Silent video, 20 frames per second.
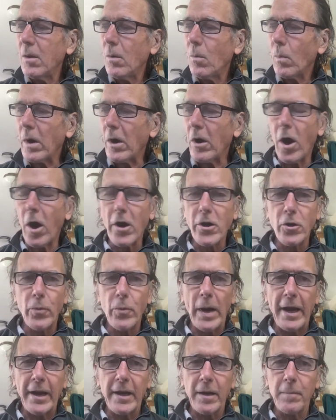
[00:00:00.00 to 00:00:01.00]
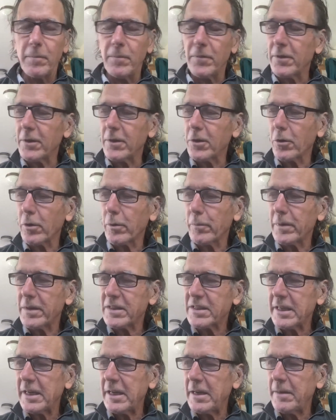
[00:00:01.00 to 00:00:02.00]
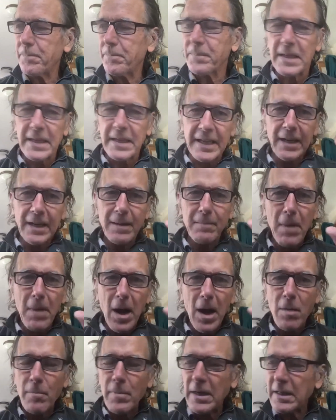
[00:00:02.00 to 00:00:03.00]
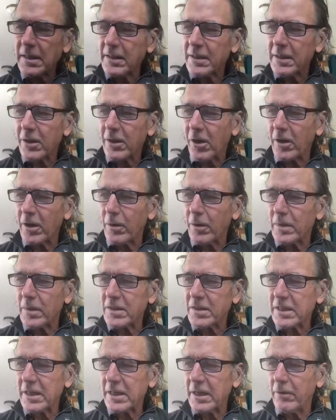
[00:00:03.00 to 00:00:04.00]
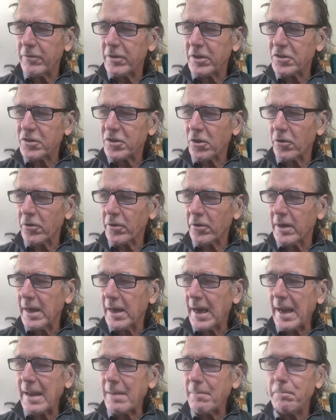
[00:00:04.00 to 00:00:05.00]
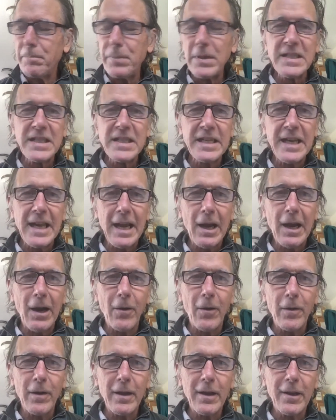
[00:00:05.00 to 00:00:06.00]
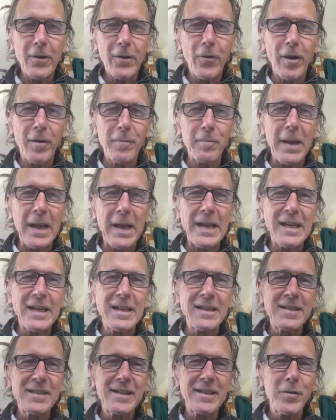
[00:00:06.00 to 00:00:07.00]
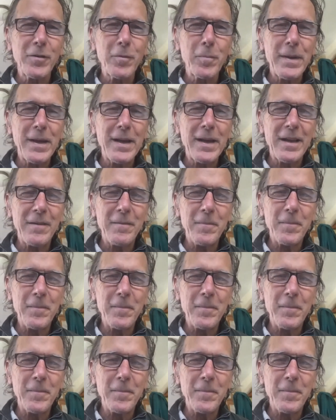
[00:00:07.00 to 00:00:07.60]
"Where are you, Adam?" the Lord would say. "In a moment," the gardener would say over his shoulder. "I am busy now," and go on making his little bed.